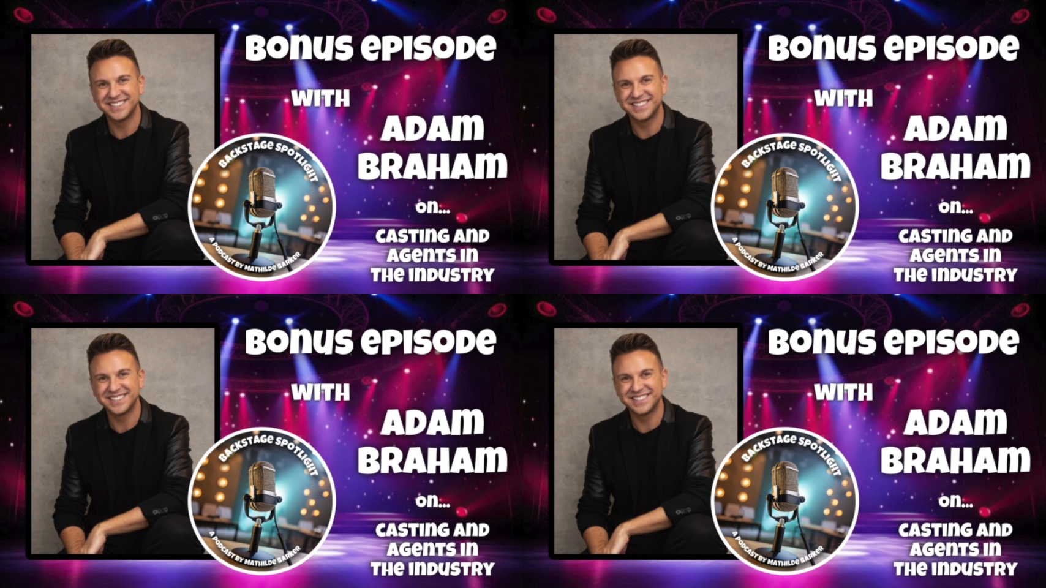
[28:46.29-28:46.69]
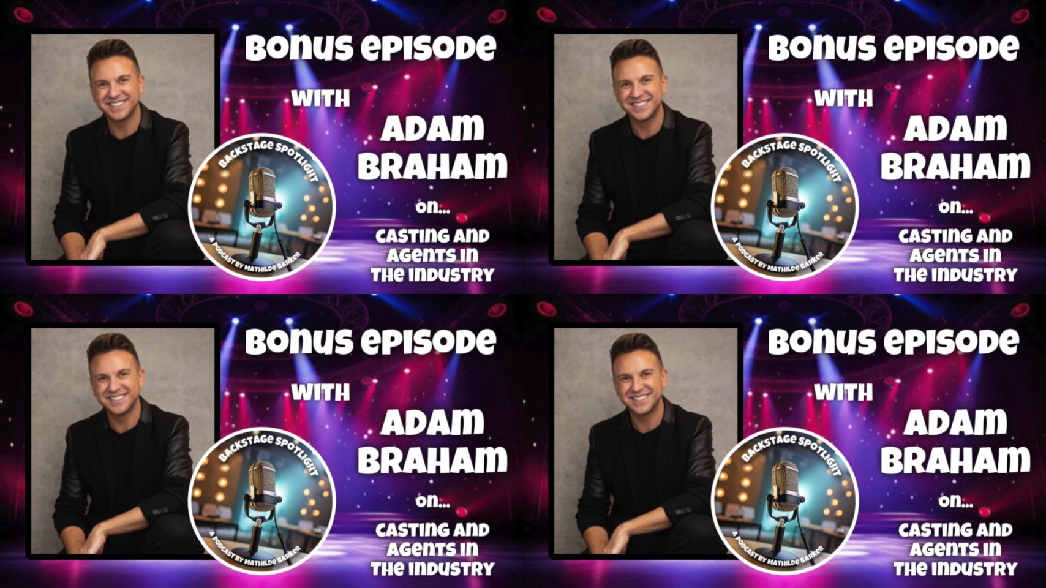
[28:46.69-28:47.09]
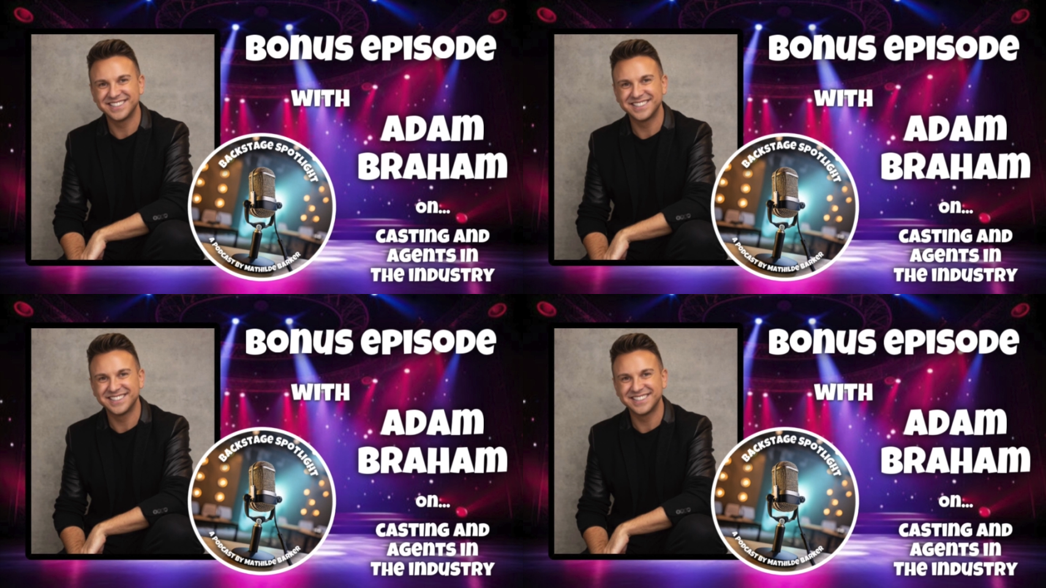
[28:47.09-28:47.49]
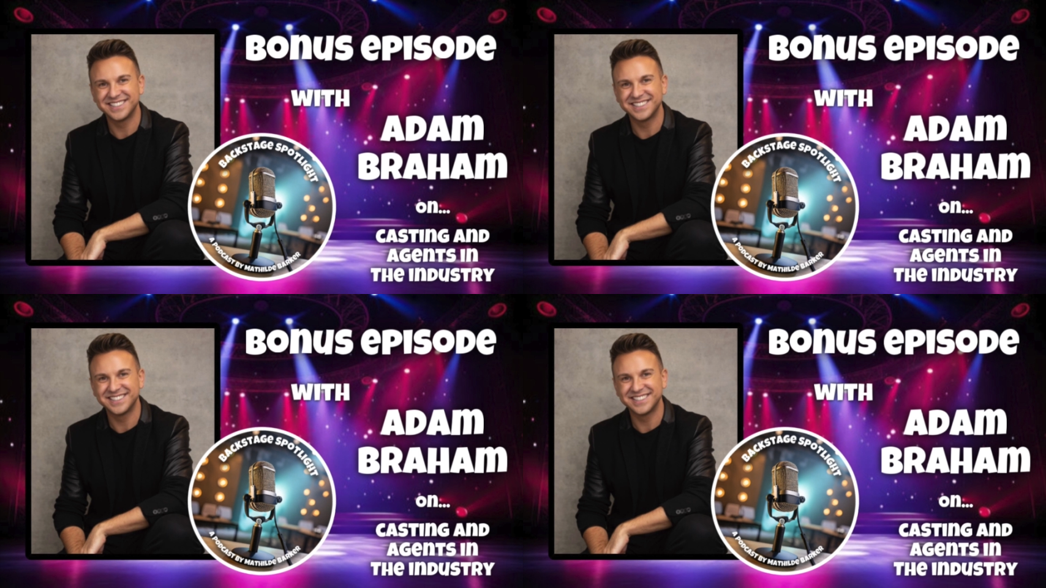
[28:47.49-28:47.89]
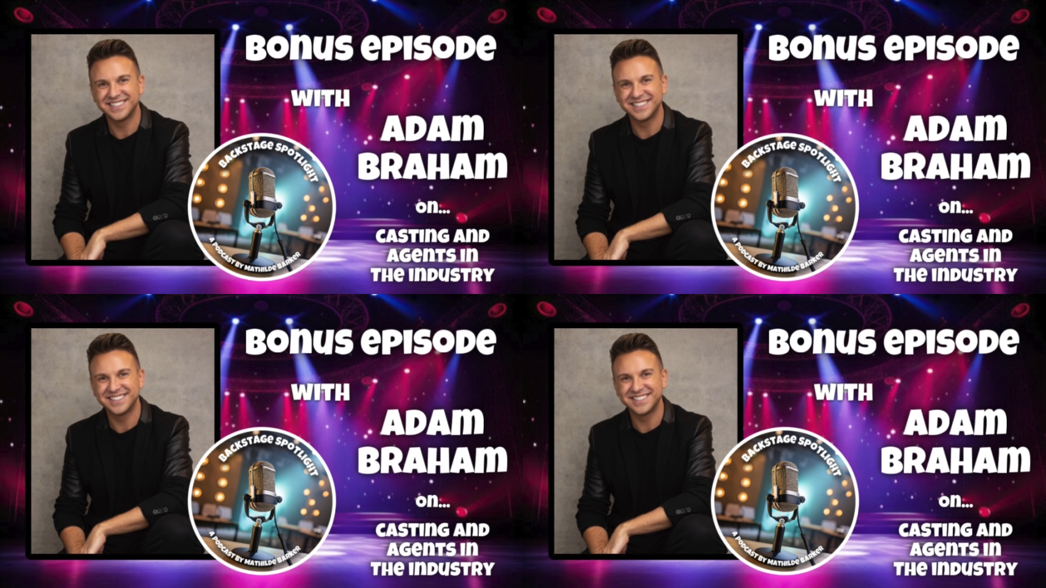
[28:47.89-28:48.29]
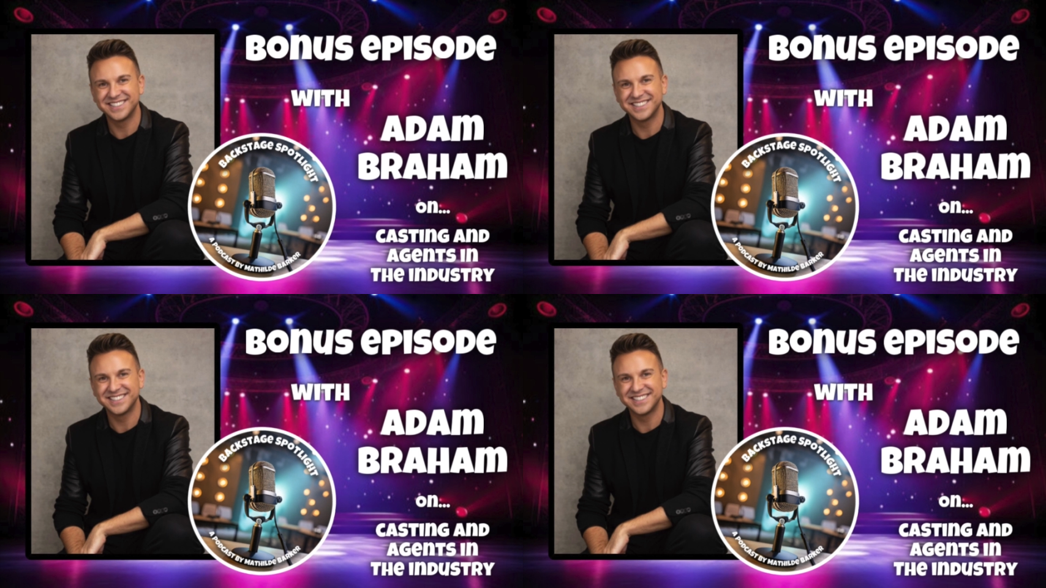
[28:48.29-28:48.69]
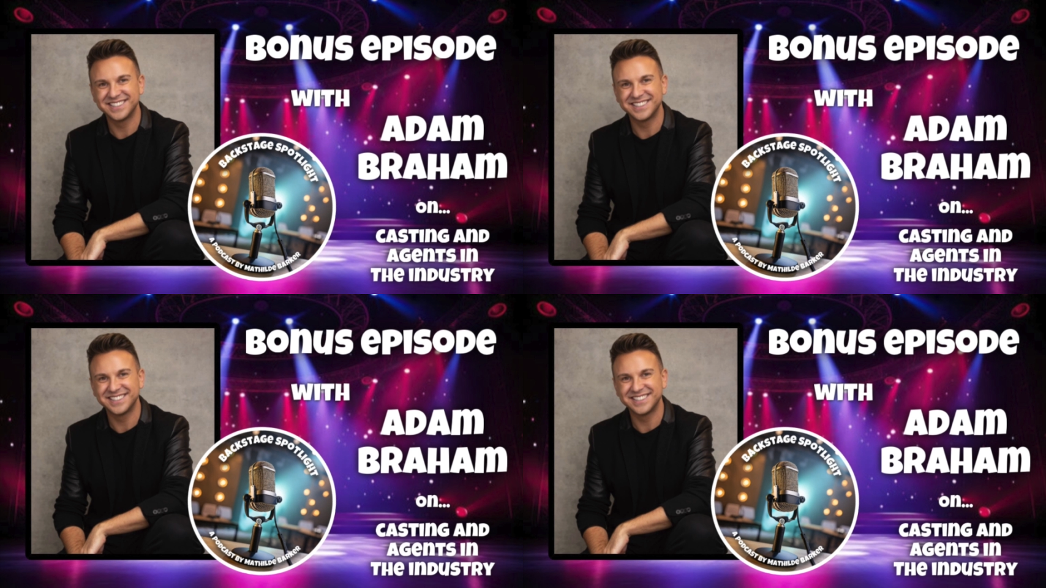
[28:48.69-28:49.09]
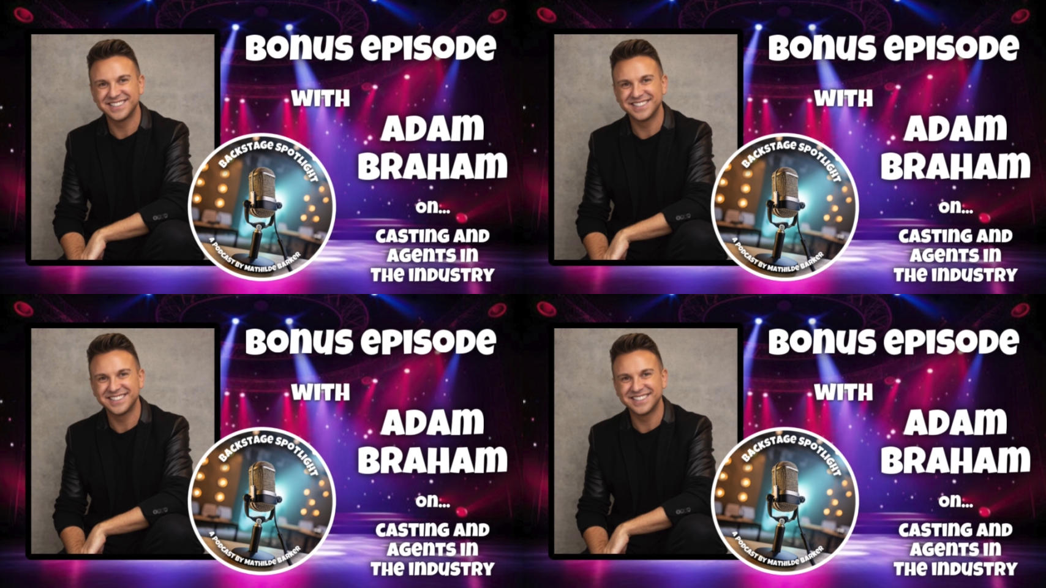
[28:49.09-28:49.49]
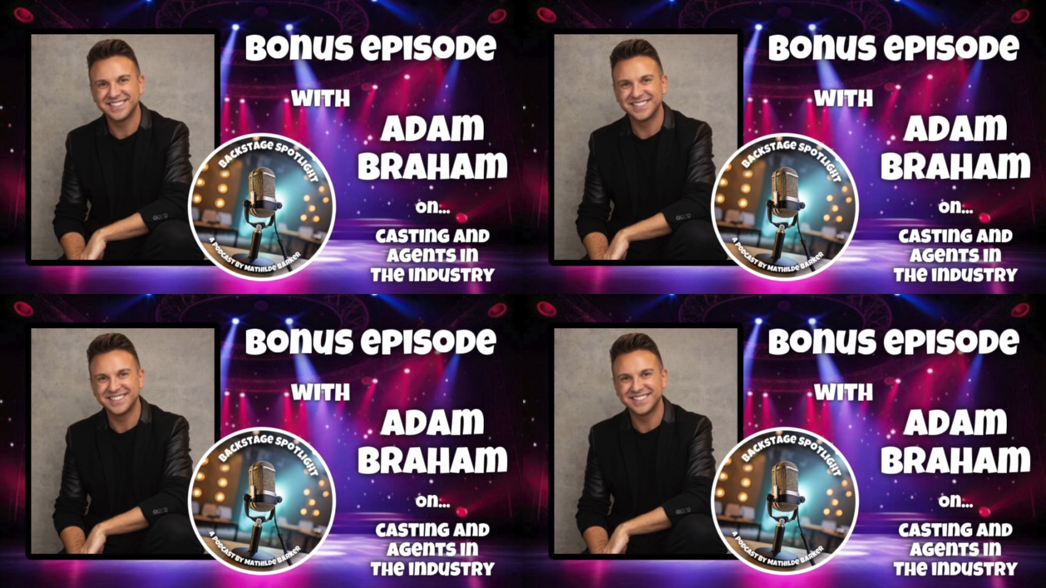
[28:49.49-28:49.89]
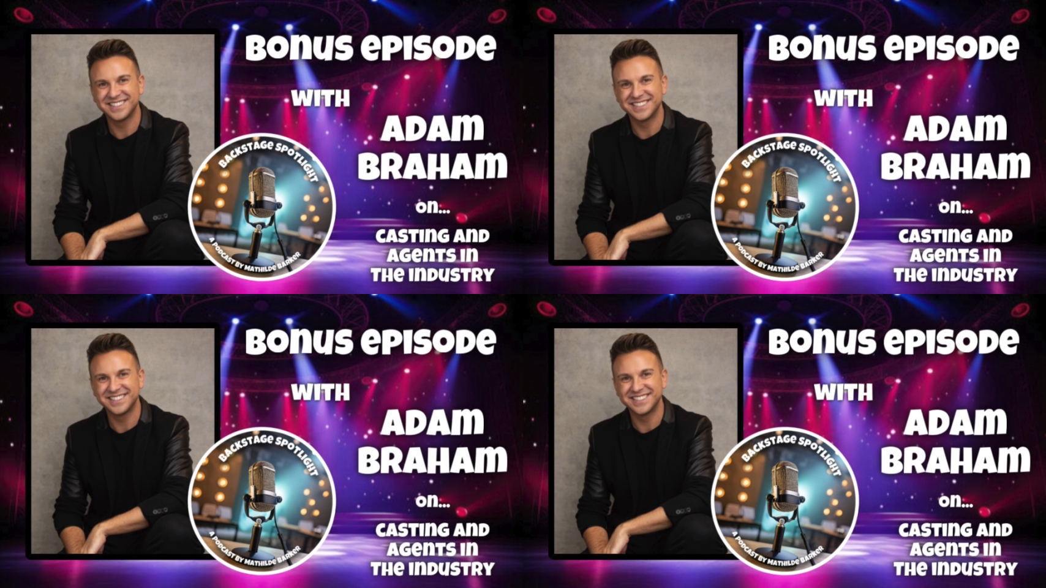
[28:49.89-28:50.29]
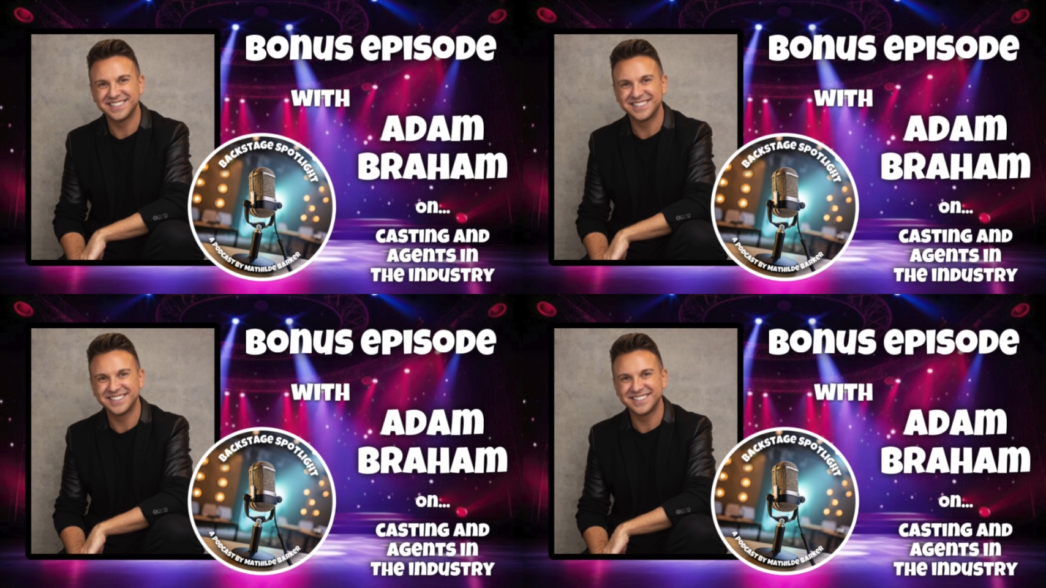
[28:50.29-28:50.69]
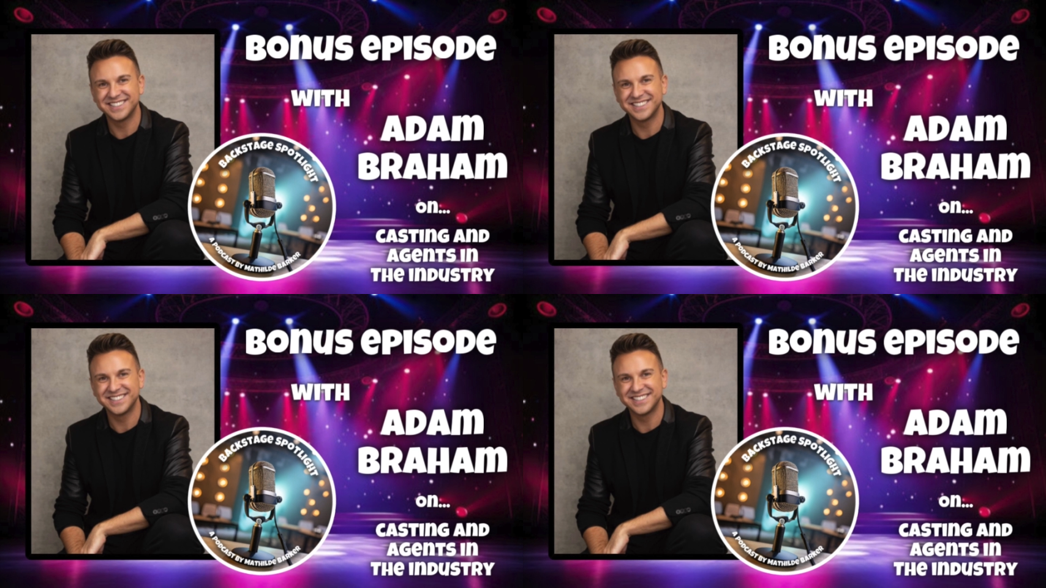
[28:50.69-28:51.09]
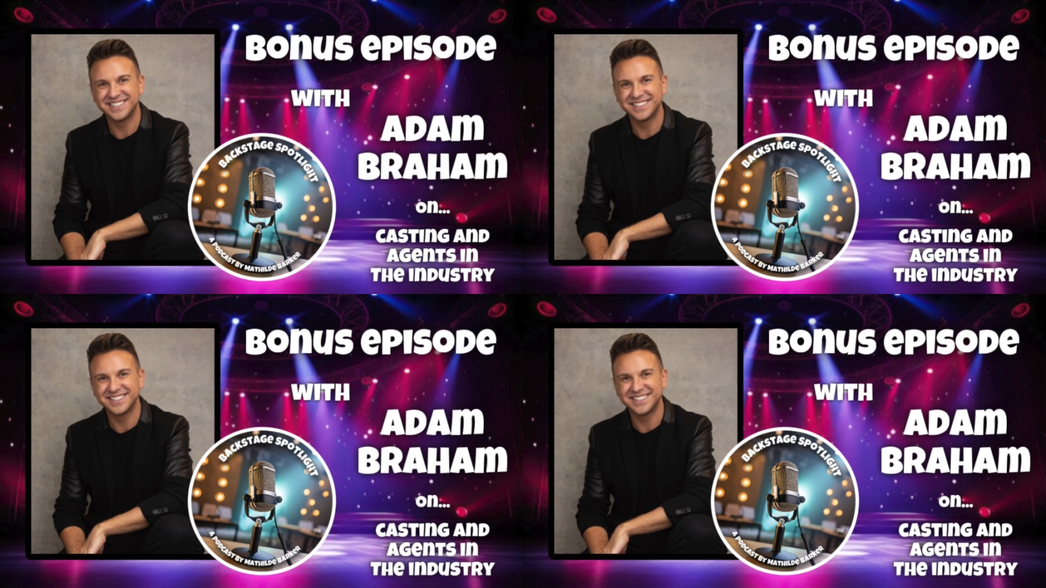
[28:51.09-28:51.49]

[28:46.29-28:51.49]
The face doesn't move, so there is nothing to read.